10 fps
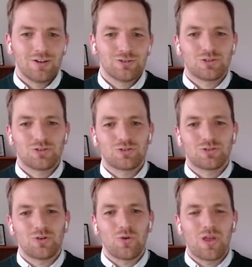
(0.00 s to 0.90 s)

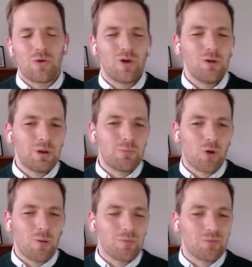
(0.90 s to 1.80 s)
So there will be
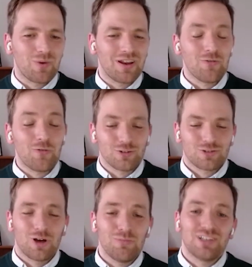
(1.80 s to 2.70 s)
probably for
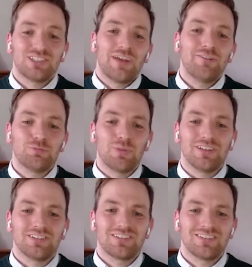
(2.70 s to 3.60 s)
some a safe
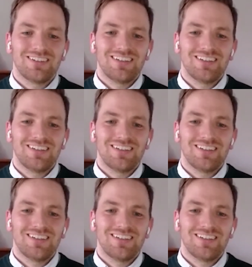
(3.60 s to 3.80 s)
space